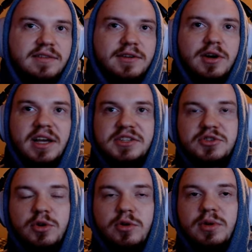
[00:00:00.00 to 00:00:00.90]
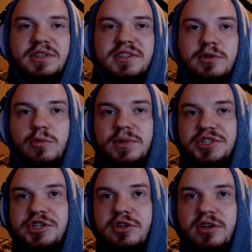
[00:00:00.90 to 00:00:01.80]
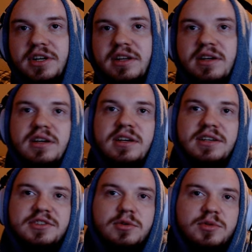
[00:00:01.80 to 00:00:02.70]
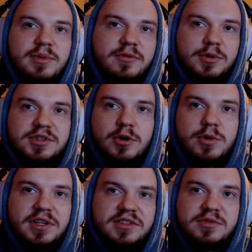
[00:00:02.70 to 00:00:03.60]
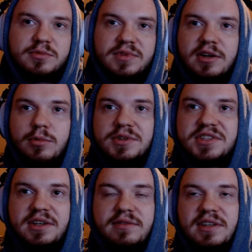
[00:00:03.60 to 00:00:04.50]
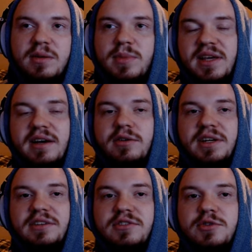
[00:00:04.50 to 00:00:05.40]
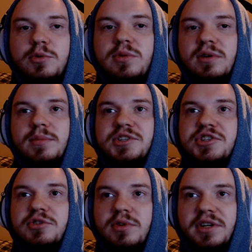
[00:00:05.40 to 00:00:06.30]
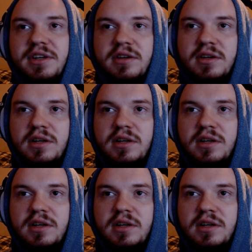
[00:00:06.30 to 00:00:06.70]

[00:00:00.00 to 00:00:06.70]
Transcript: Their escrow until maturity is going to be for tokens that are received and can be held into their maturity